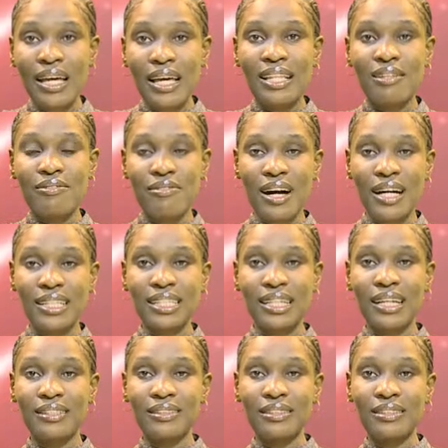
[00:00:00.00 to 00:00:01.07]
in the fight
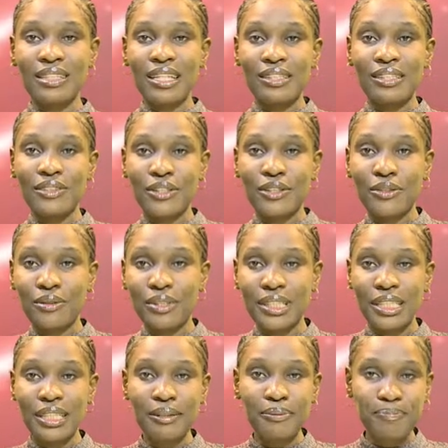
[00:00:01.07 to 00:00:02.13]
against
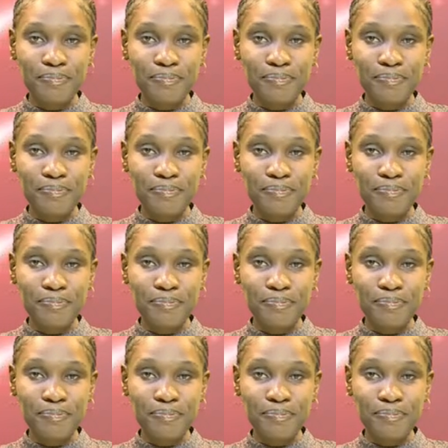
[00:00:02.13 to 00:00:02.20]
insecurity.